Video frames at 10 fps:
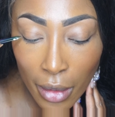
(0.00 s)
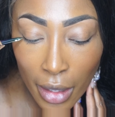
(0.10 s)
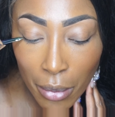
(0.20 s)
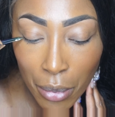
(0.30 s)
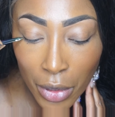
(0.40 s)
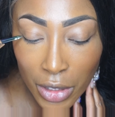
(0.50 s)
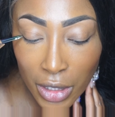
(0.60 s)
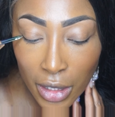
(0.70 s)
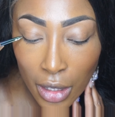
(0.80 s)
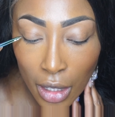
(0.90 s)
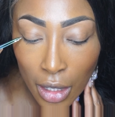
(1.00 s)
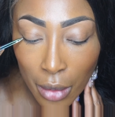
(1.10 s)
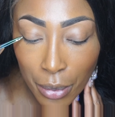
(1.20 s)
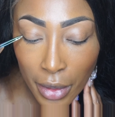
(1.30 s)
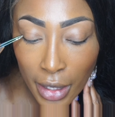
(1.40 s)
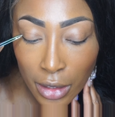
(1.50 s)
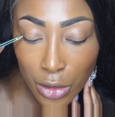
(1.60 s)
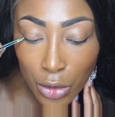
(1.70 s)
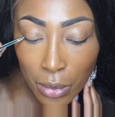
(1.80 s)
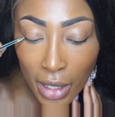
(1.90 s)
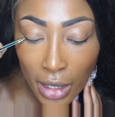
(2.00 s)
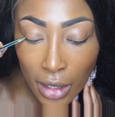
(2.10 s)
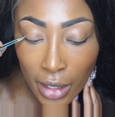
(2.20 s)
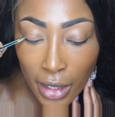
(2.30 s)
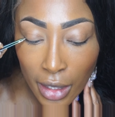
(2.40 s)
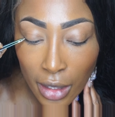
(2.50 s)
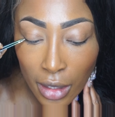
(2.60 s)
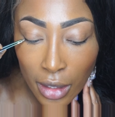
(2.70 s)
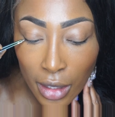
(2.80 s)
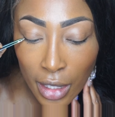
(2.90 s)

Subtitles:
and push it up into my lid,